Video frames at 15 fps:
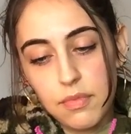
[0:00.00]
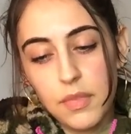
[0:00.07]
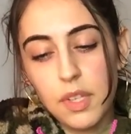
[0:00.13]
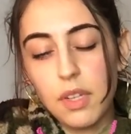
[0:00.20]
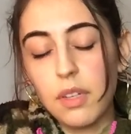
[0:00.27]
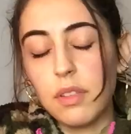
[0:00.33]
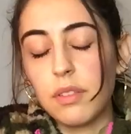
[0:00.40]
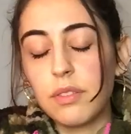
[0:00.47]

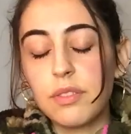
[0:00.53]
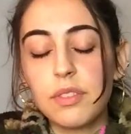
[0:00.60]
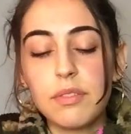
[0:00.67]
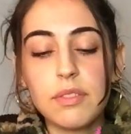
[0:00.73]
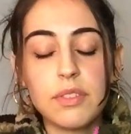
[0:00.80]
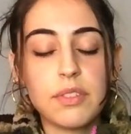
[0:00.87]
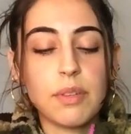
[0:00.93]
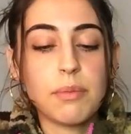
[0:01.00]
Yeah, there's
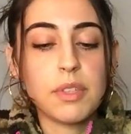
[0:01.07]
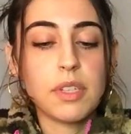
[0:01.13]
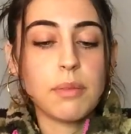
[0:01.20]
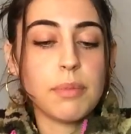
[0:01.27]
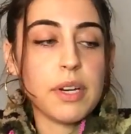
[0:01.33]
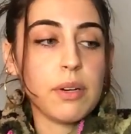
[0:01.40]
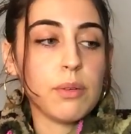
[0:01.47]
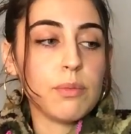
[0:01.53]
even something
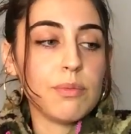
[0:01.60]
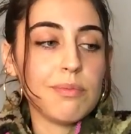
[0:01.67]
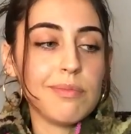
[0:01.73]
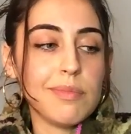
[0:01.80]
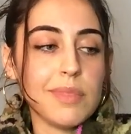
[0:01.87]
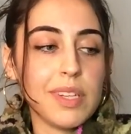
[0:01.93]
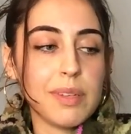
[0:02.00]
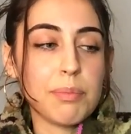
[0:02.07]
about
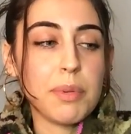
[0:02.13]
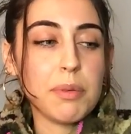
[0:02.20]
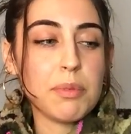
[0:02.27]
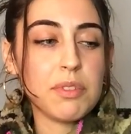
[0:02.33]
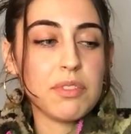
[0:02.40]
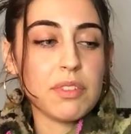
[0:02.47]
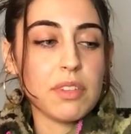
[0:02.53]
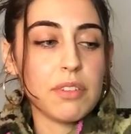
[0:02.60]
like maybe
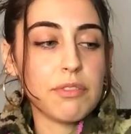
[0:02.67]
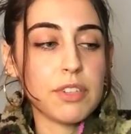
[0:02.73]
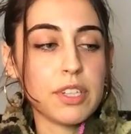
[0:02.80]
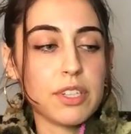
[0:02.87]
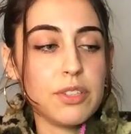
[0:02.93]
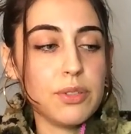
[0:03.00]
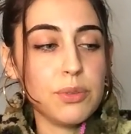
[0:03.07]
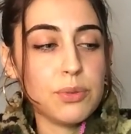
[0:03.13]

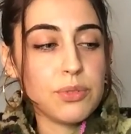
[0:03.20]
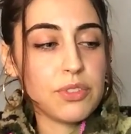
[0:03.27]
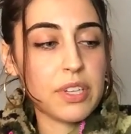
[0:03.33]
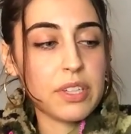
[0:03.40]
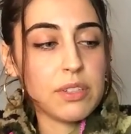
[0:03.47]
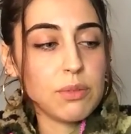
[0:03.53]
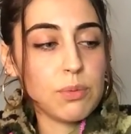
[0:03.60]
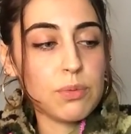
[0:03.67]
delivering news
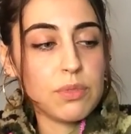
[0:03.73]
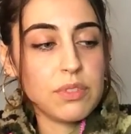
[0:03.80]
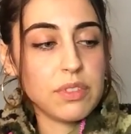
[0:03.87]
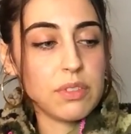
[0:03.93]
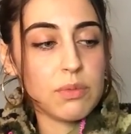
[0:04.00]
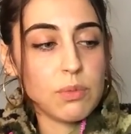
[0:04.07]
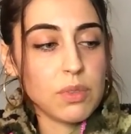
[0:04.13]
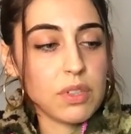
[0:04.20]
that you
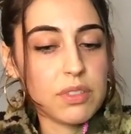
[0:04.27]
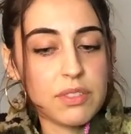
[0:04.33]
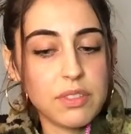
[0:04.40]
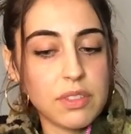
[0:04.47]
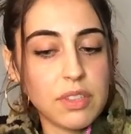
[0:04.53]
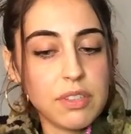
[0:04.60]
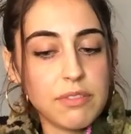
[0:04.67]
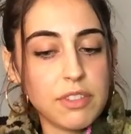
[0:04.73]
didn't want to
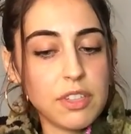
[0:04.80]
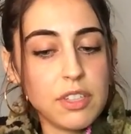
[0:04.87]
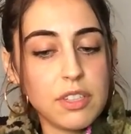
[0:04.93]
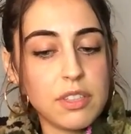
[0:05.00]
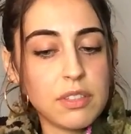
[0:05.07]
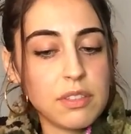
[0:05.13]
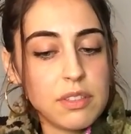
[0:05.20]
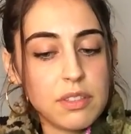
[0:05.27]
deliver.
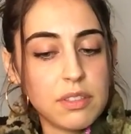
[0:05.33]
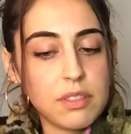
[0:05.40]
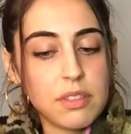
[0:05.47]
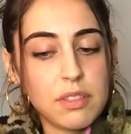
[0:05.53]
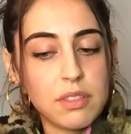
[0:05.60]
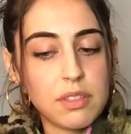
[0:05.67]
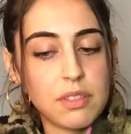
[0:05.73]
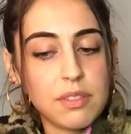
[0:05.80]

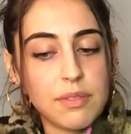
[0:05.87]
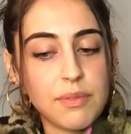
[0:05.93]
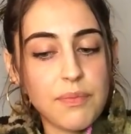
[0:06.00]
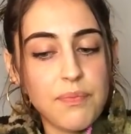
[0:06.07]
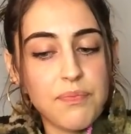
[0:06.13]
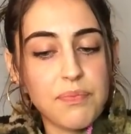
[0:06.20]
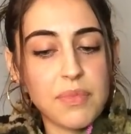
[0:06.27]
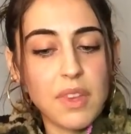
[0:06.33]

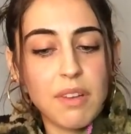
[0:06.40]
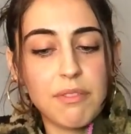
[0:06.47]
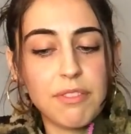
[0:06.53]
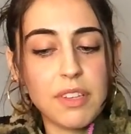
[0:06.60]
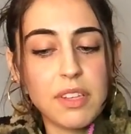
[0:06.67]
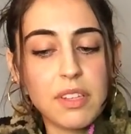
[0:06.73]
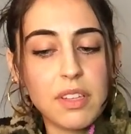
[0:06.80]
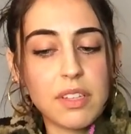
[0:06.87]
And
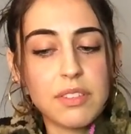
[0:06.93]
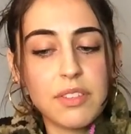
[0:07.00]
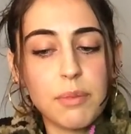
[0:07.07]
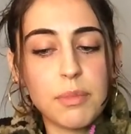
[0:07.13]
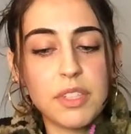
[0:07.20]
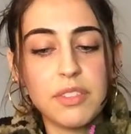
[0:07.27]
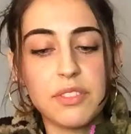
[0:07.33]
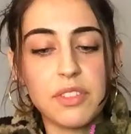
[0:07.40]
feeling like
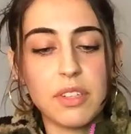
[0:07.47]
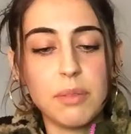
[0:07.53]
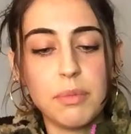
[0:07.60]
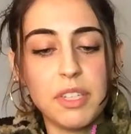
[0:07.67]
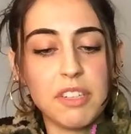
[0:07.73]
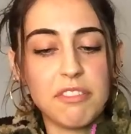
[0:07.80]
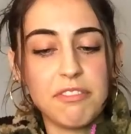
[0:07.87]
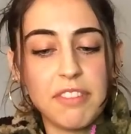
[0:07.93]
somebody's going to
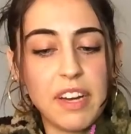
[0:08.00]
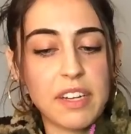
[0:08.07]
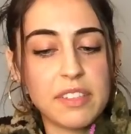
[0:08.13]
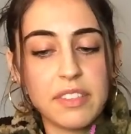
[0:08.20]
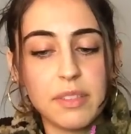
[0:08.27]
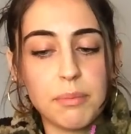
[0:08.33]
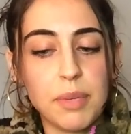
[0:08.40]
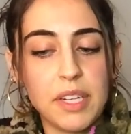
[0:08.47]
be
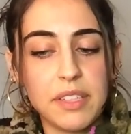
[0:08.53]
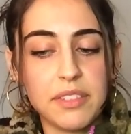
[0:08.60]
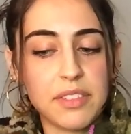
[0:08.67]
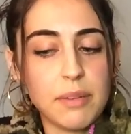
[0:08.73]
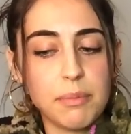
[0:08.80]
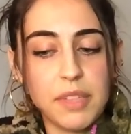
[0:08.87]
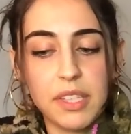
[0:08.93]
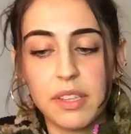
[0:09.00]
affected by
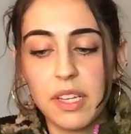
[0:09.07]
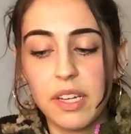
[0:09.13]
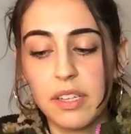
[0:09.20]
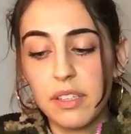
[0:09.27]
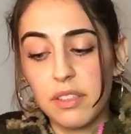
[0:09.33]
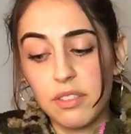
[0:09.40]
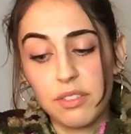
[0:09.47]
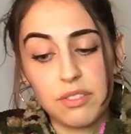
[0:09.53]
something
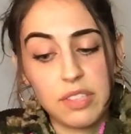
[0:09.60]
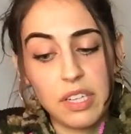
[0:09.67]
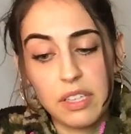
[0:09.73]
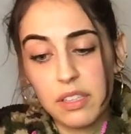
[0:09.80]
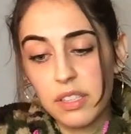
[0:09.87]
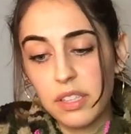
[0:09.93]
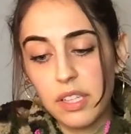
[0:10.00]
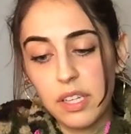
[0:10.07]
that you're
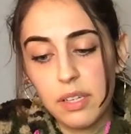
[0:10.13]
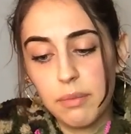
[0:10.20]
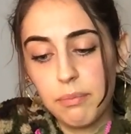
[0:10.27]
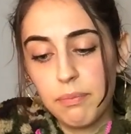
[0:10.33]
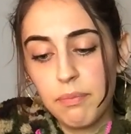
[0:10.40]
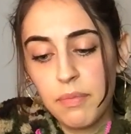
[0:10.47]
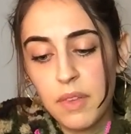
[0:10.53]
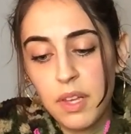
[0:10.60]
telling
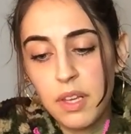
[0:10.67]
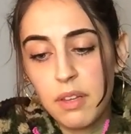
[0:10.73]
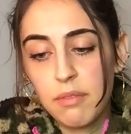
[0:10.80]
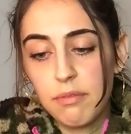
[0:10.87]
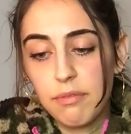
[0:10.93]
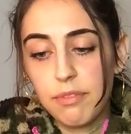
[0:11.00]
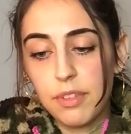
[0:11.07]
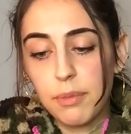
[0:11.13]
them
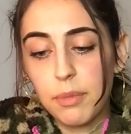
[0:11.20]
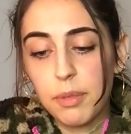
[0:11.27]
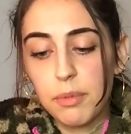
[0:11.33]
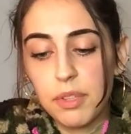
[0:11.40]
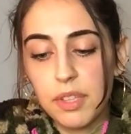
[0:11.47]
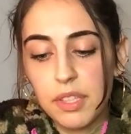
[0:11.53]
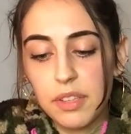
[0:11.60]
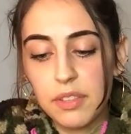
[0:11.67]
and feel maybe
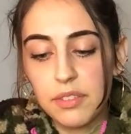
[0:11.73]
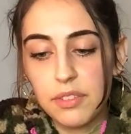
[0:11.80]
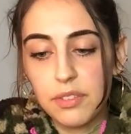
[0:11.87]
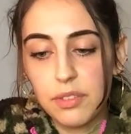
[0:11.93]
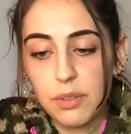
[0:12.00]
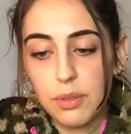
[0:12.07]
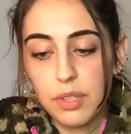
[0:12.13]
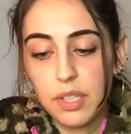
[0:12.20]
like this is
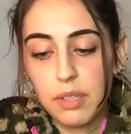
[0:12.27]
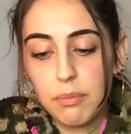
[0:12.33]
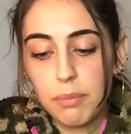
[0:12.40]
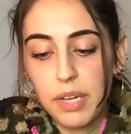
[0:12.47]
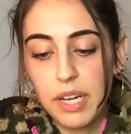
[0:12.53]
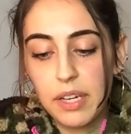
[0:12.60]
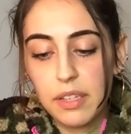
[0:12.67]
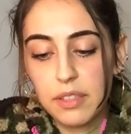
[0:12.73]
going to
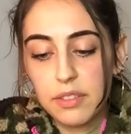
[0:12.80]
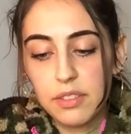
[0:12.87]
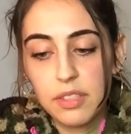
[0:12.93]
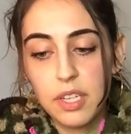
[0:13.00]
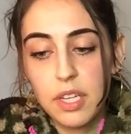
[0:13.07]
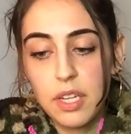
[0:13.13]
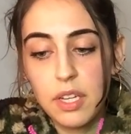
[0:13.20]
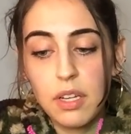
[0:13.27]
impact
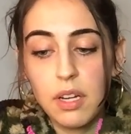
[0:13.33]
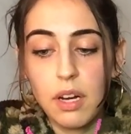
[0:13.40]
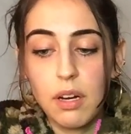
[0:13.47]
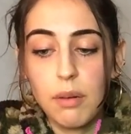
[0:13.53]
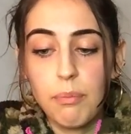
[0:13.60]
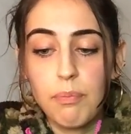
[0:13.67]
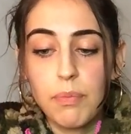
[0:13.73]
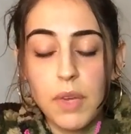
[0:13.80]

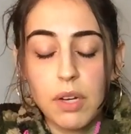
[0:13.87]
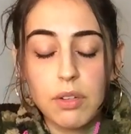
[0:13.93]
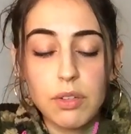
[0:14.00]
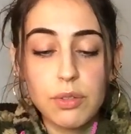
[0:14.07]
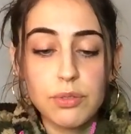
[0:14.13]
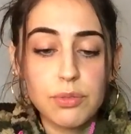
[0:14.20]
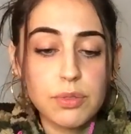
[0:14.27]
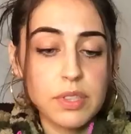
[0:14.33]
um, a
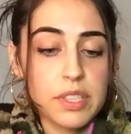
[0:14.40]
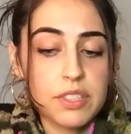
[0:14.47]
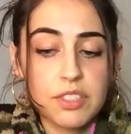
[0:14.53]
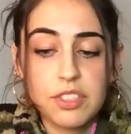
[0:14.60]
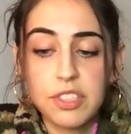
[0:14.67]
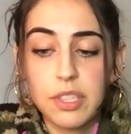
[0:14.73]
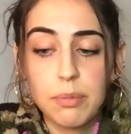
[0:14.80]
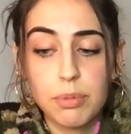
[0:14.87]
close
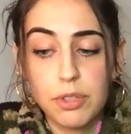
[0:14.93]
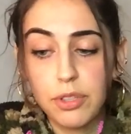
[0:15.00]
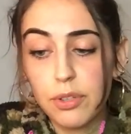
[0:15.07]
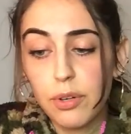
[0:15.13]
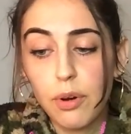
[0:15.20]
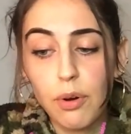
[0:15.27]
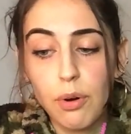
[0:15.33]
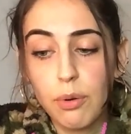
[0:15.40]
relationship or
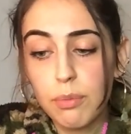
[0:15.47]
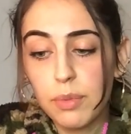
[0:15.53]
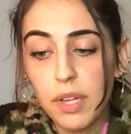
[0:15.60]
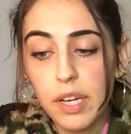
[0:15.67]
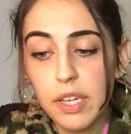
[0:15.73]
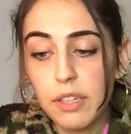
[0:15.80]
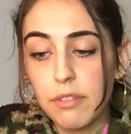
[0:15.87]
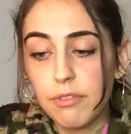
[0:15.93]
your home
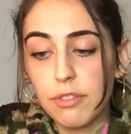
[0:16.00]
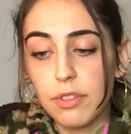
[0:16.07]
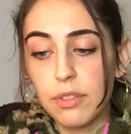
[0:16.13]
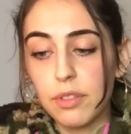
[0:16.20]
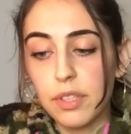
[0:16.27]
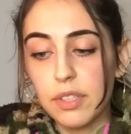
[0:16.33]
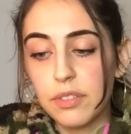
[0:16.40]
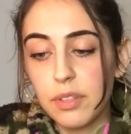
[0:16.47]
life
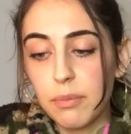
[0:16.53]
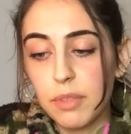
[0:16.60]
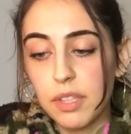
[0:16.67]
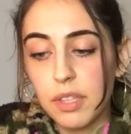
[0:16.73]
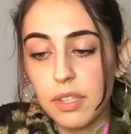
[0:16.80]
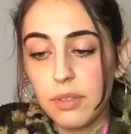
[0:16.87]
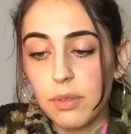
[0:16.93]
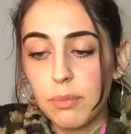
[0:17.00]
or like something
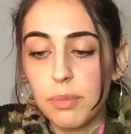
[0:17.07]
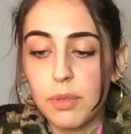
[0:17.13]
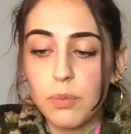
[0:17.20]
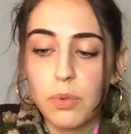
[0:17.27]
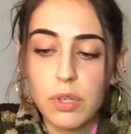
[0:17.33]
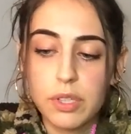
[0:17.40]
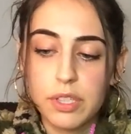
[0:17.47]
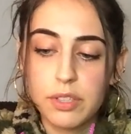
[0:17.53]
that you had been
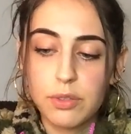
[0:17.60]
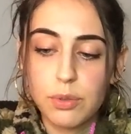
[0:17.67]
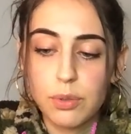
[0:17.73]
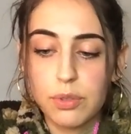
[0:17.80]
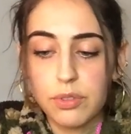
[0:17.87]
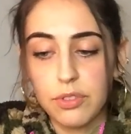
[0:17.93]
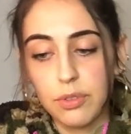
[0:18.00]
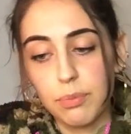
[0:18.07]
working
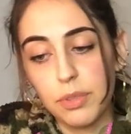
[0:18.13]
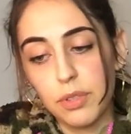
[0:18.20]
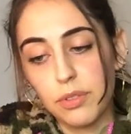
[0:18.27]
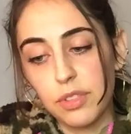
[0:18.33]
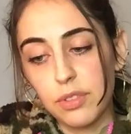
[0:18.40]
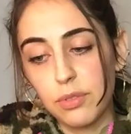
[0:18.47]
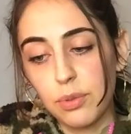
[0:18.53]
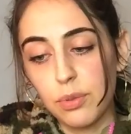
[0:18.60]
towards or
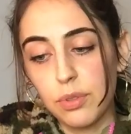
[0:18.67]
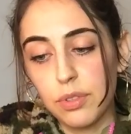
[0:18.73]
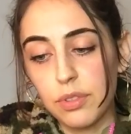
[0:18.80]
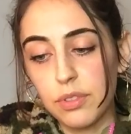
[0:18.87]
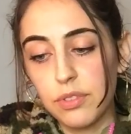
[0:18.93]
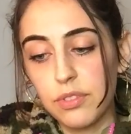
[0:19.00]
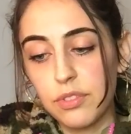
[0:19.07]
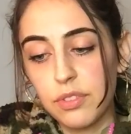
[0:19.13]
building
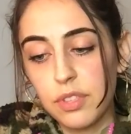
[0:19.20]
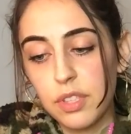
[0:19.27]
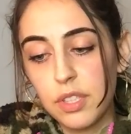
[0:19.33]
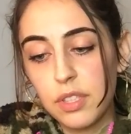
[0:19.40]
towards,